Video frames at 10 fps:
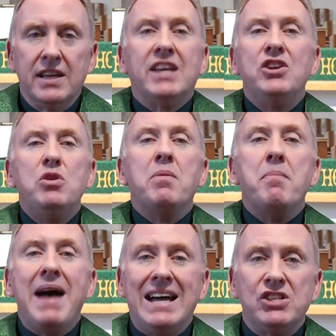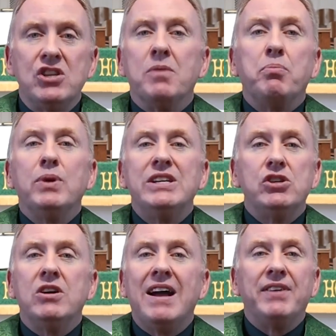Can you imagine a
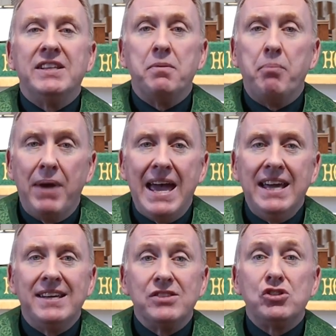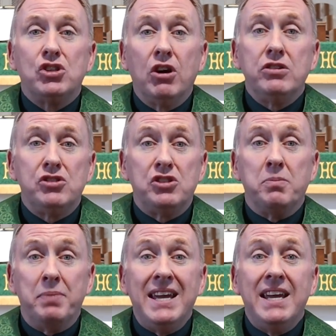preacher having to beg his church to
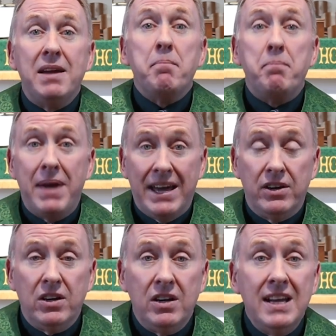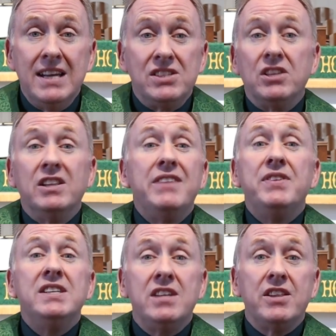be better, to live
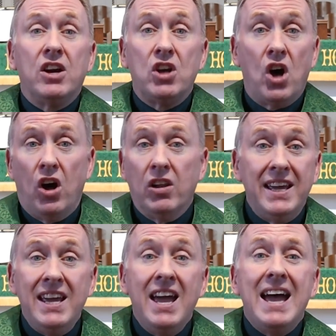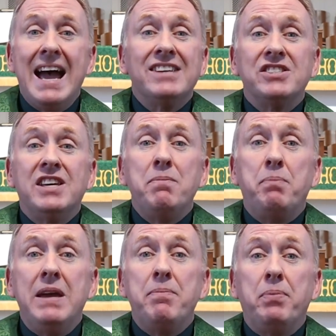into their calling, asking
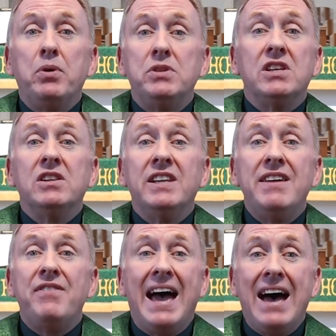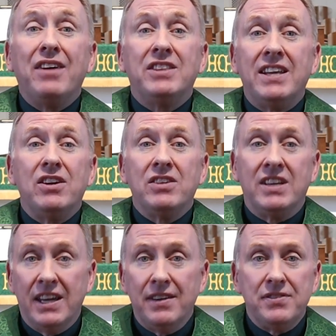people to live out their
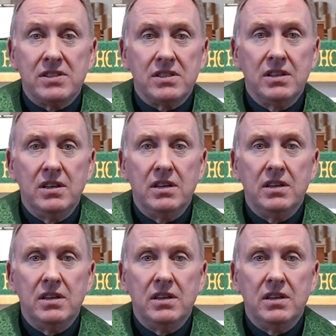gifts?